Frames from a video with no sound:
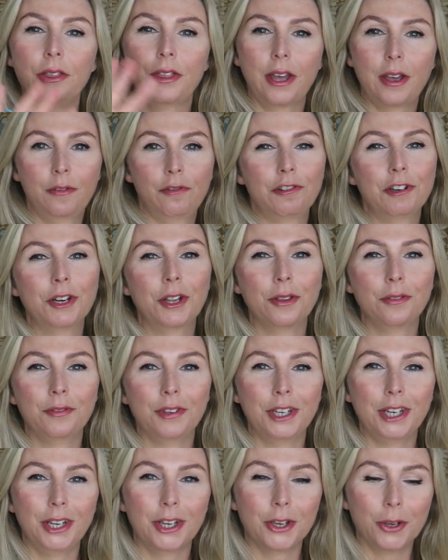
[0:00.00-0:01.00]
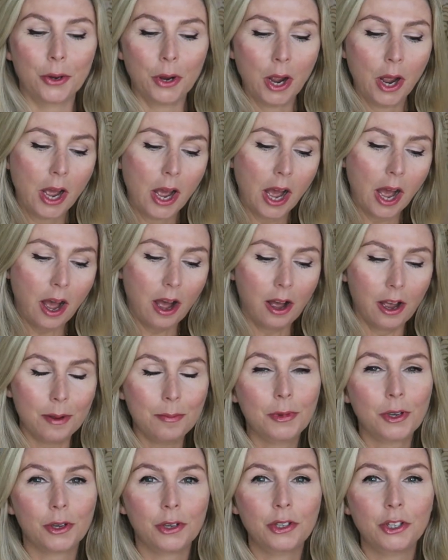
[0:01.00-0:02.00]
They're for another video.
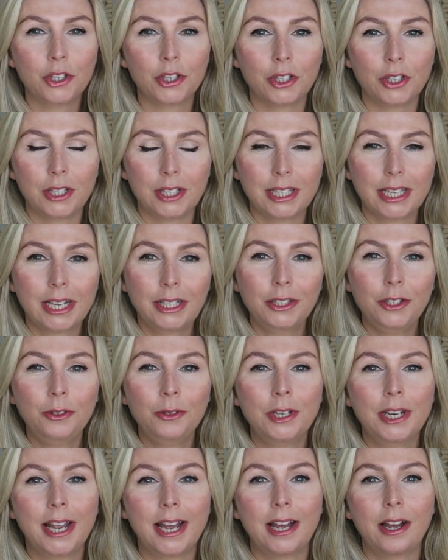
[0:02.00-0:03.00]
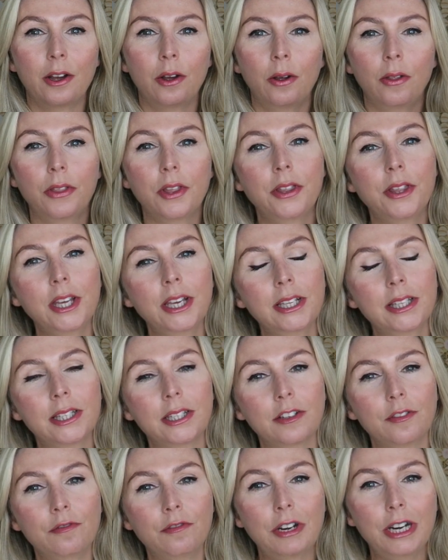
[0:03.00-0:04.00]
I'm going to tell you now the
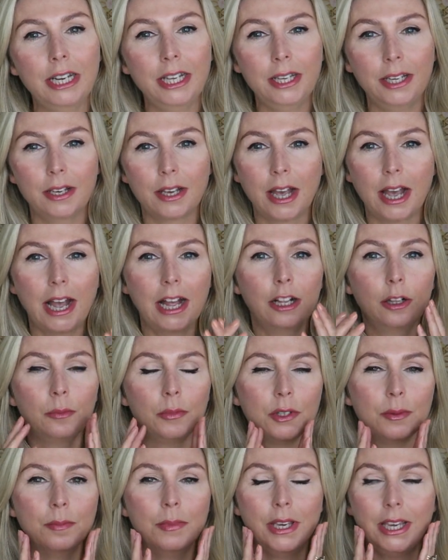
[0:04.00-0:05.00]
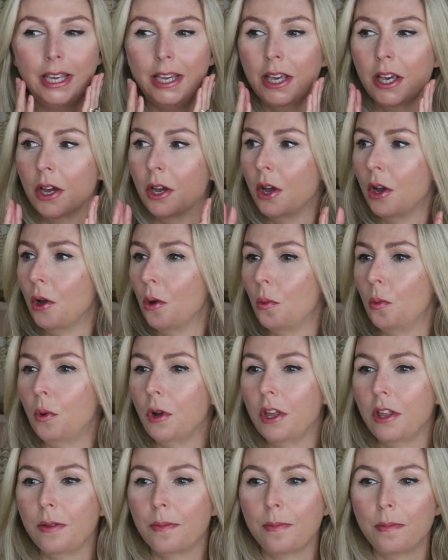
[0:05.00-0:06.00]
things that have really helped me
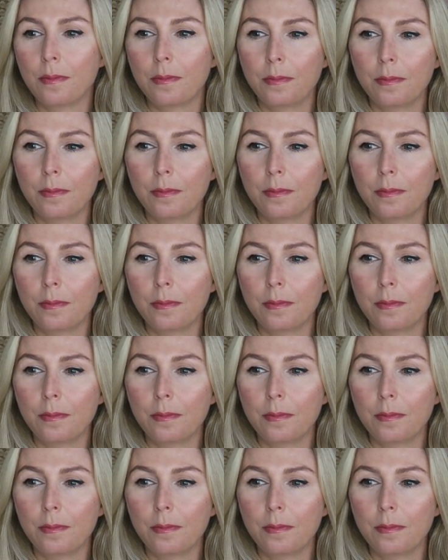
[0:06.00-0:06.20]
with